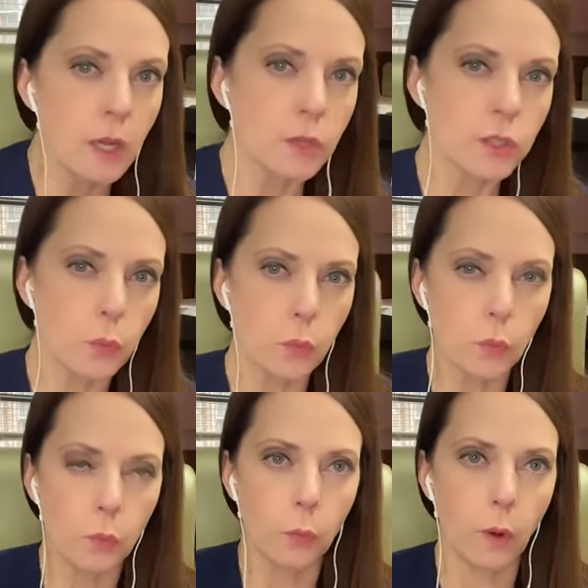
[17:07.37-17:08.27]
So
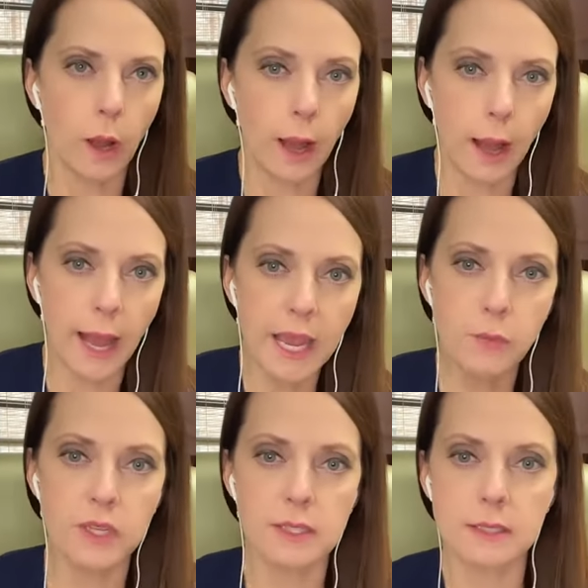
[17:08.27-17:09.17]
I
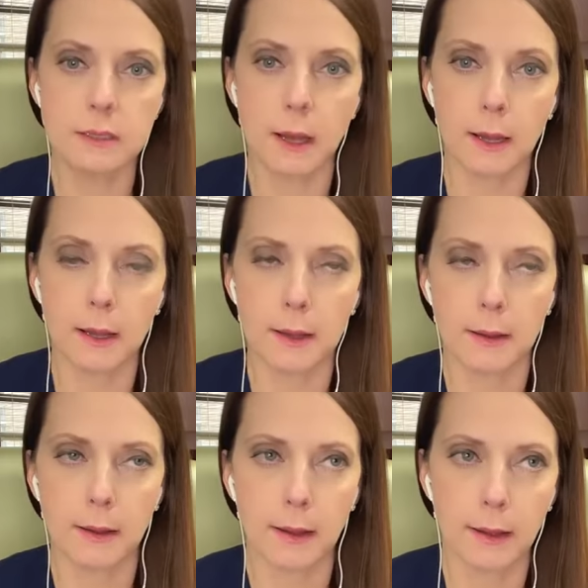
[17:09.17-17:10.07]
was
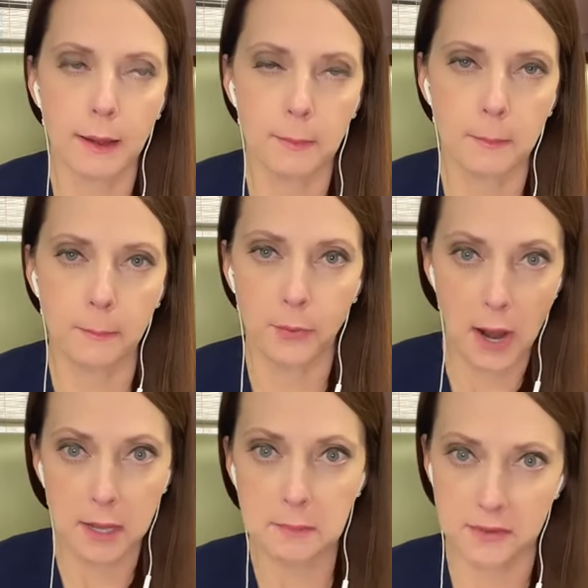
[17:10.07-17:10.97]

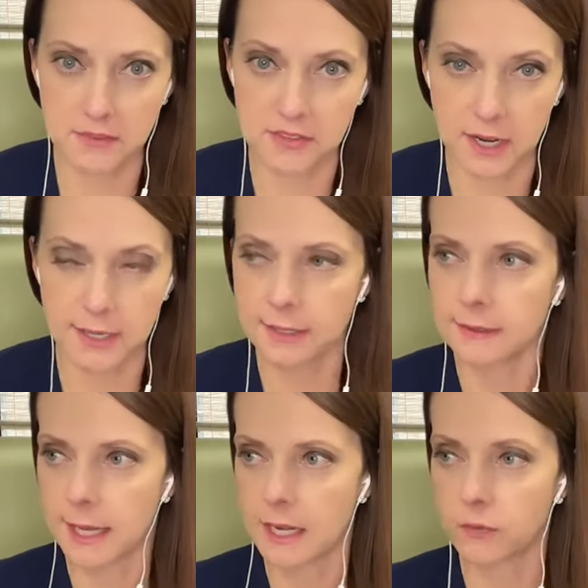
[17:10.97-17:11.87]
brought up of the thought
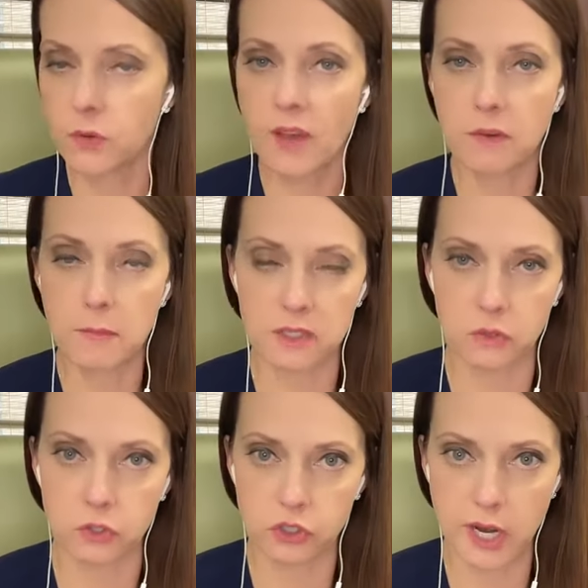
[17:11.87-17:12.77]
that if you have a
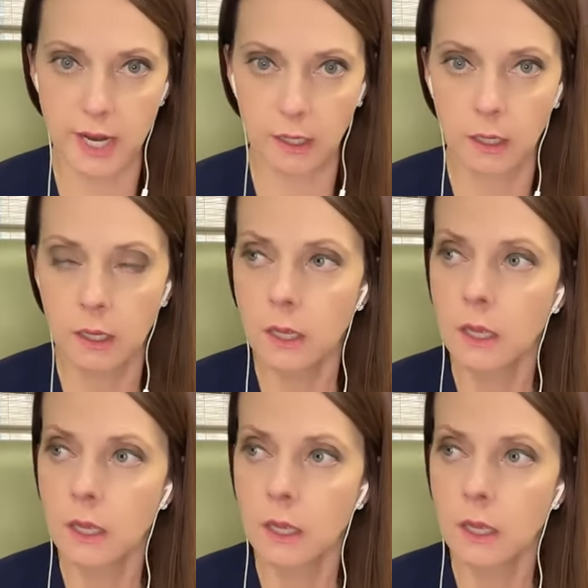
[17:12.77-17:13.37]
muscle strain,